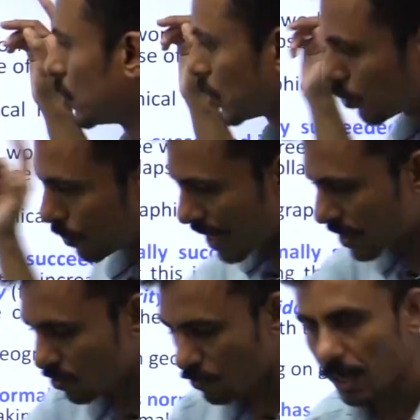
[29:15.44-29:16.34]
to
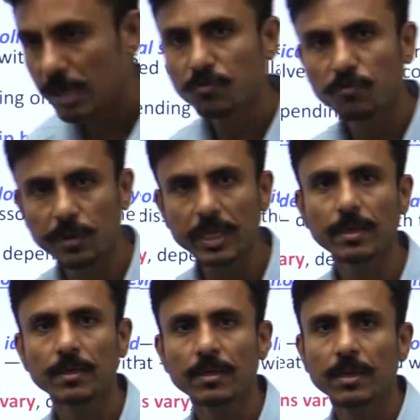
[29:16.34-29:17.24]
make the world
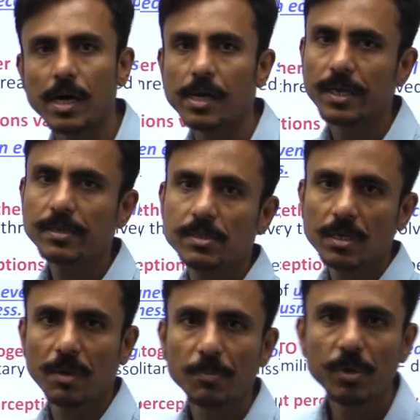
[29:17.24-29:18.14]
free against the
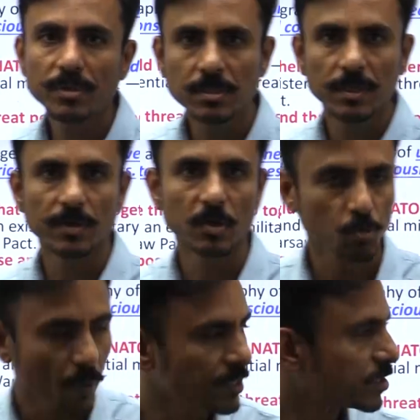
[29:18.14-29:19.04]
communist
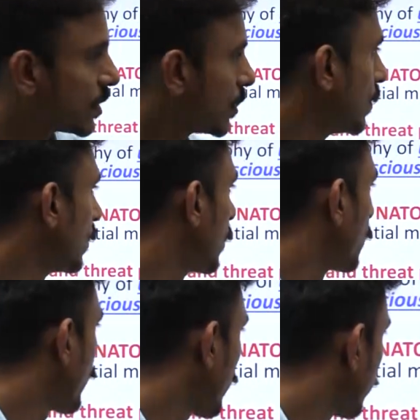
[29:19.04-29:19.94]
expansion.
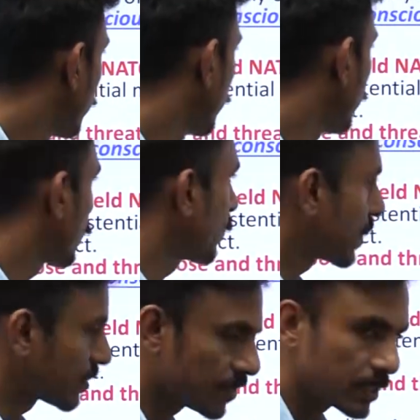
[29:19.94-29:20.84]
But with
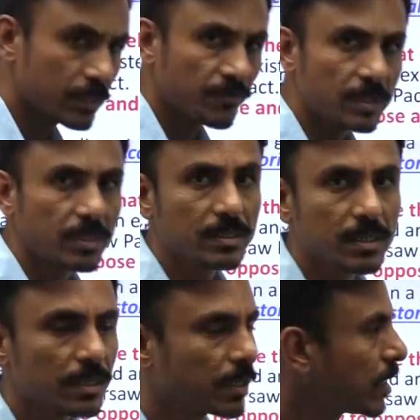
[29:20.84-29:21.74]
the
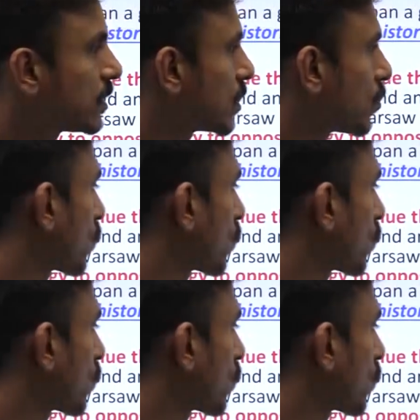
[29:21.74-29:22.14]
disintegration or